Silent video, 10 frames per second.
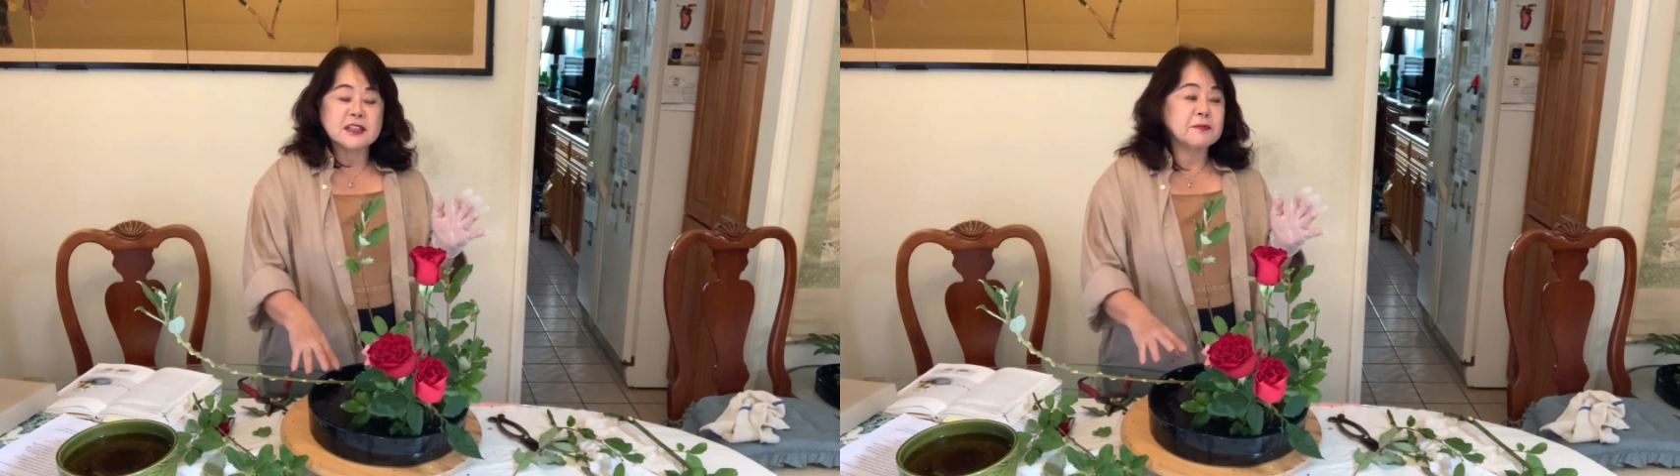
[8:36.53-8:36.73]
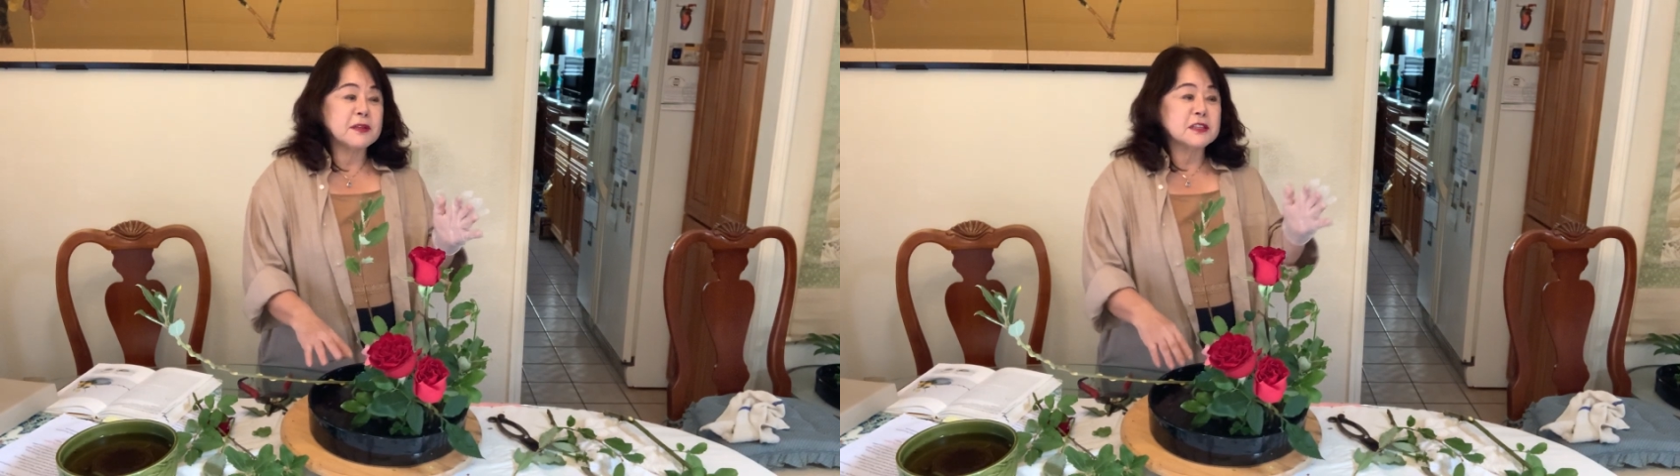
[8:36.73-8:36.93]

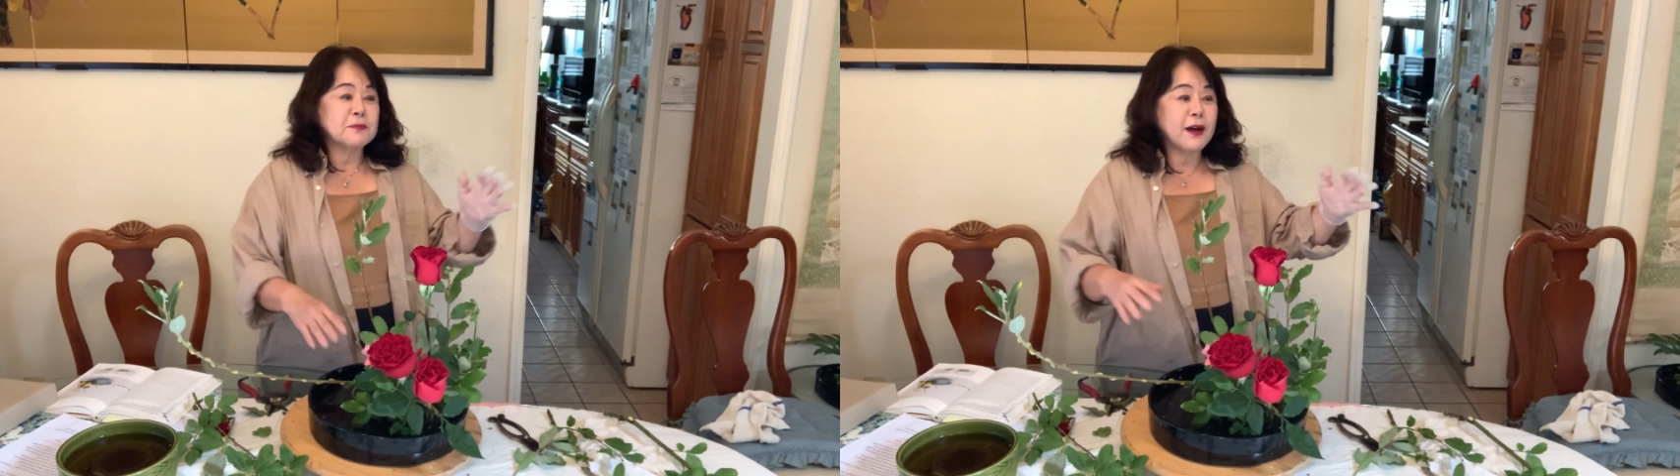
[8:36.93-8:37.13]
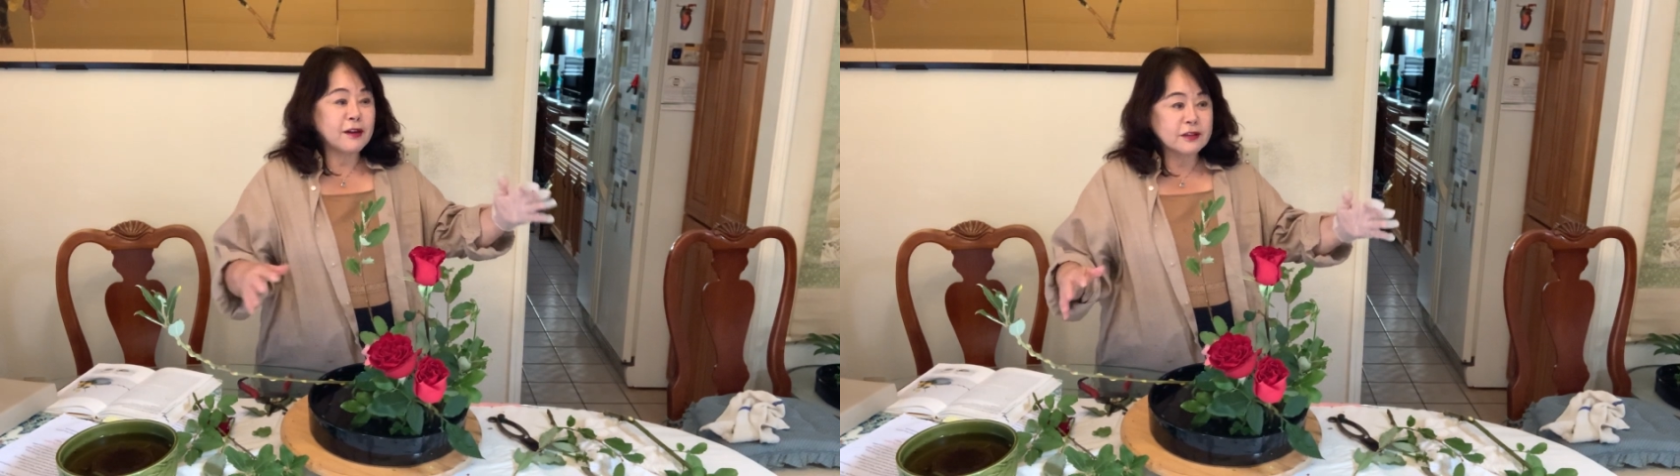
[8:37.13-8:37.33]
Japanese
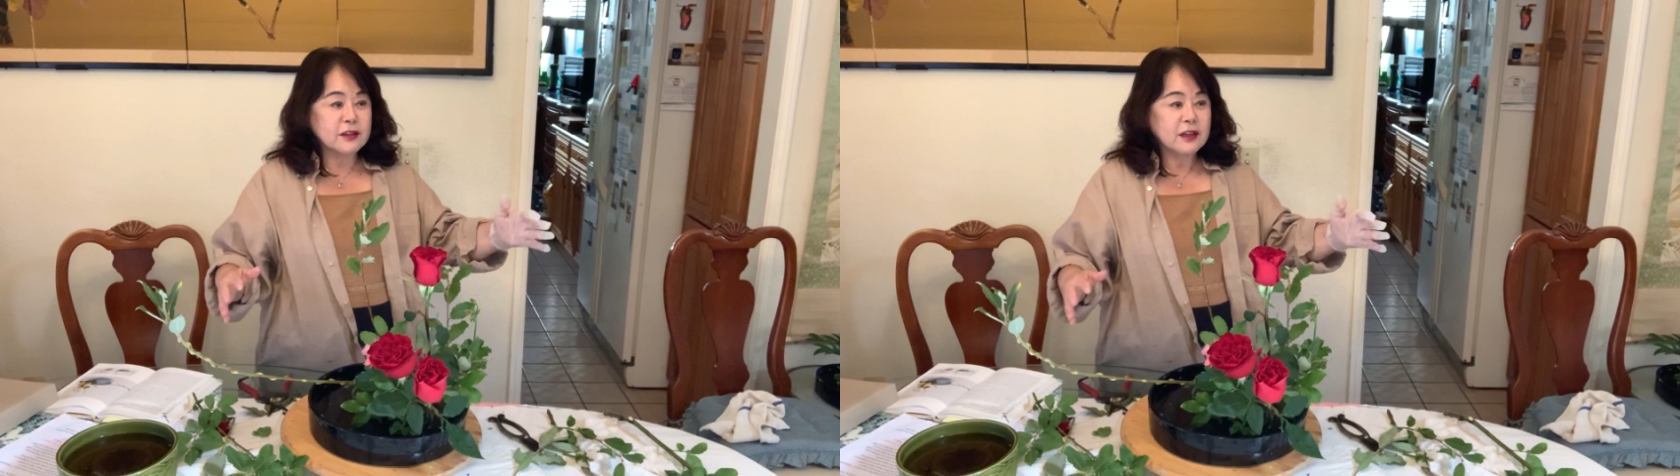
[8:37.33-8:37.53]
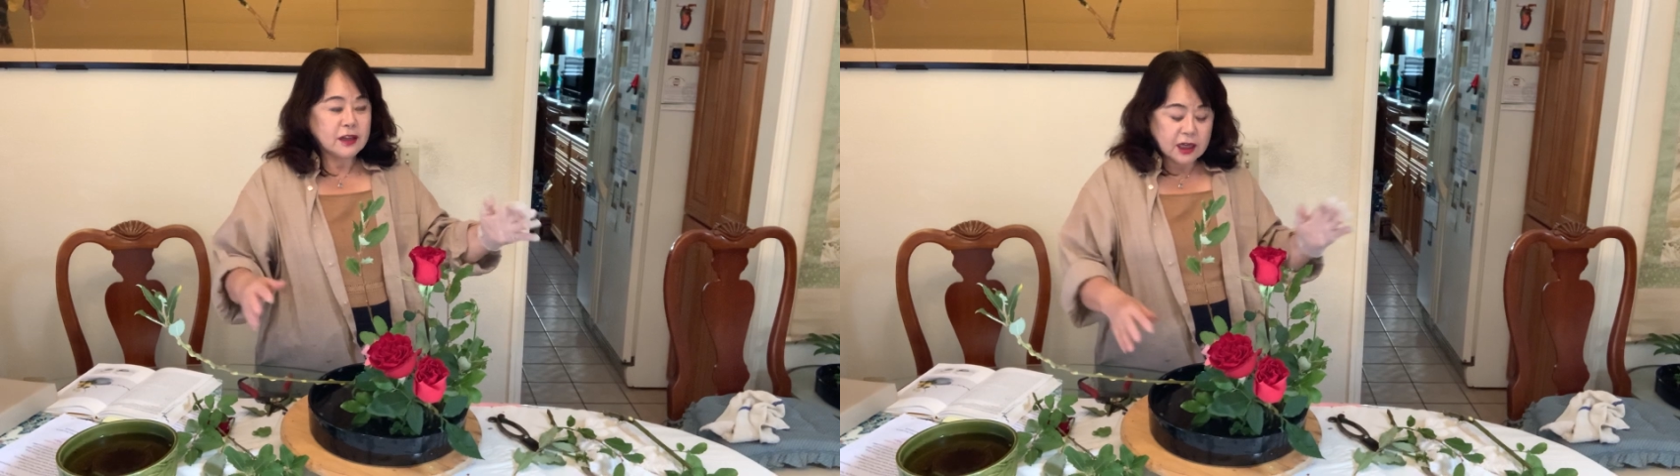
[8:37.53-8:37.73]
pond
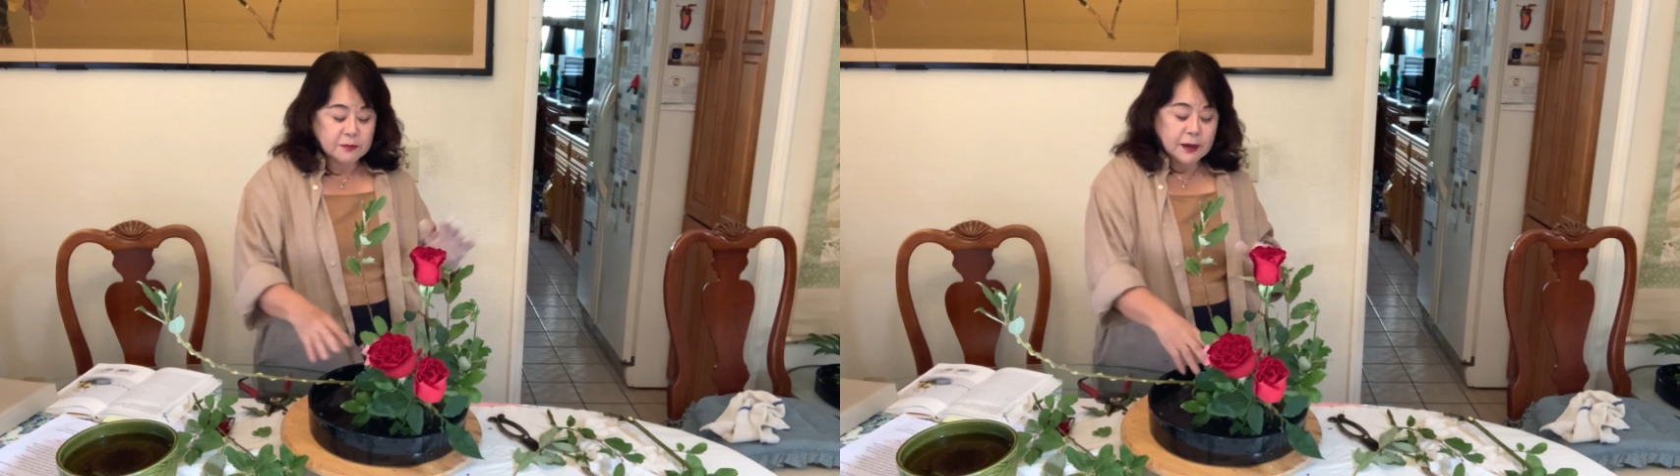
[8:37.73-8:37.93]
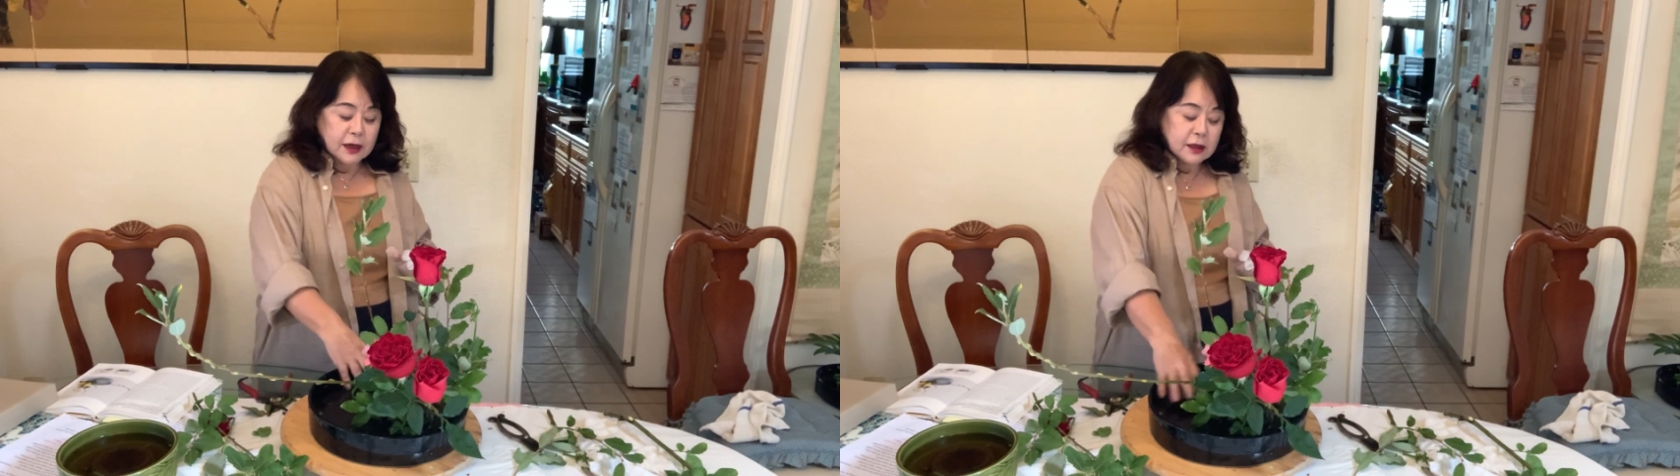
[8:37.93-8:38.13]

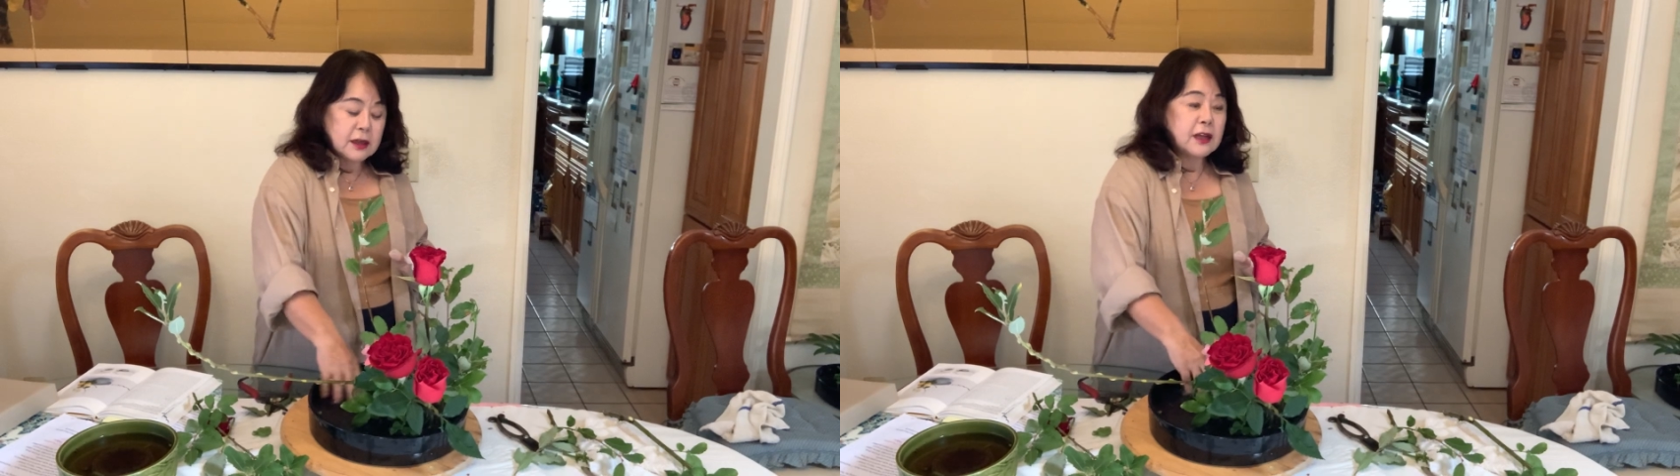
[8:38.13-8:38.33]
have